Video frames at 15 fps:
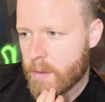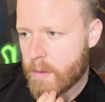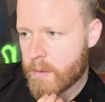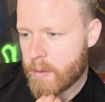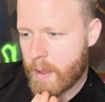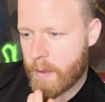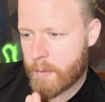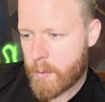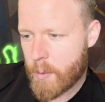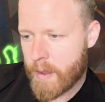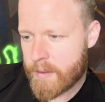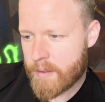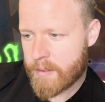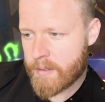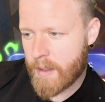So how do I
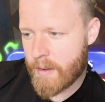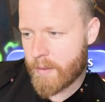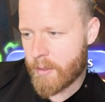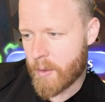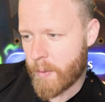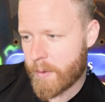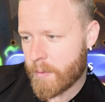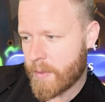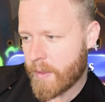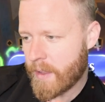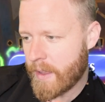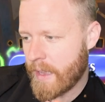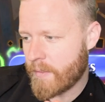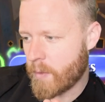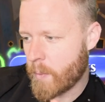descend, though? I don't think I
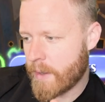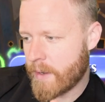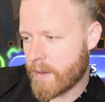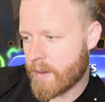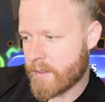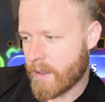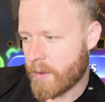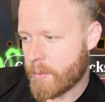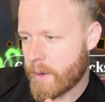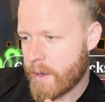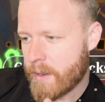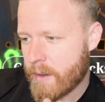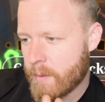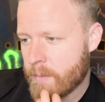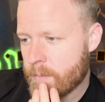have a way to descend right
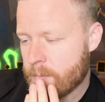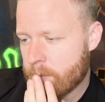now.